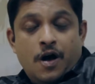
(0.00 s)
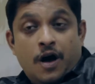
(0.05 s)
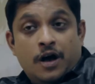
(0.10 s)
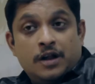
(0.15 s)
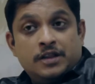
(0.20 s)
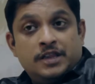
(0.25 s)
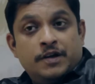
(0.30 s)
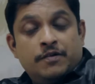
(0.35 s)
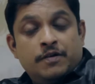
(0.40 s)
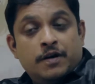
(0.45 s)

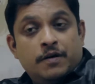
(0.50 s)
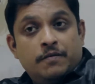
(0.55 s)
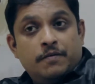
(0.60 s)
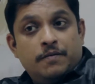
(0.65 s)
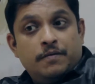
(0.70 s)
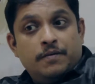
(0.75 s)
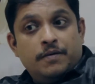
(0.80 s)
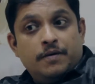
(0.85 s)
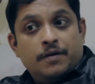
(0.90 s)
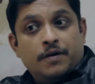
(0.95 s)
or they would have
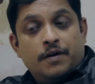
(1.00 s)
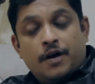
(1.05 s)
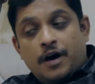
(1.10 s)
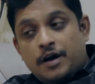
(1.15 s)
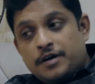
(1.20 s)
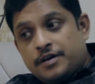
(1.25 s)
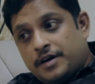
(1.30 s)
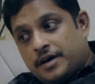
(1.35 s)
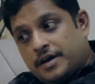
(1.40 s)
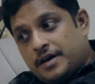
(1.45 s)

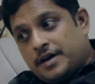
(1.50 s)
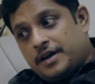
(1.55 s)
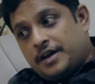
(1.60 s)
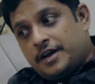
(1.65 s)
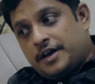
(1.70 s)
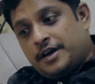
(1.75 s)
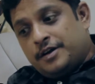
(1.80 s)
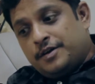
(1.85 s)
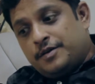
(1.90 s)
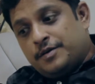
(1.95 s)
got
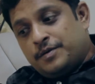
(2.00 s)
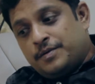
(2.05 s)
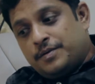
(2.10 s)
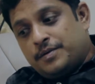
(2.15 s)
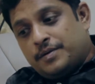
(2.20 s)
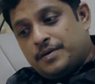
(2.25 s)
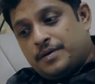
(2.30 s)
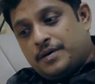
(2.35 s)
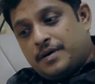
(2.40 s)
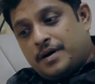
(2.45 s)
into